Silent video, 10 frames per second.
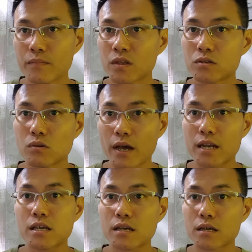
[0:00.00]
So
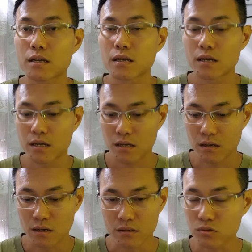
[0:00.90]

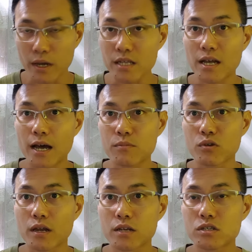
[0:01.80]
anytime you
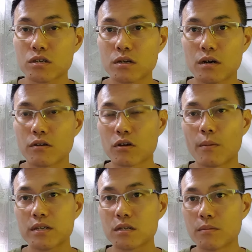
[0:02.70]
can actually
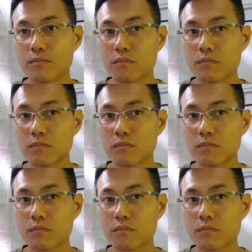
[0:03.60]
comment in the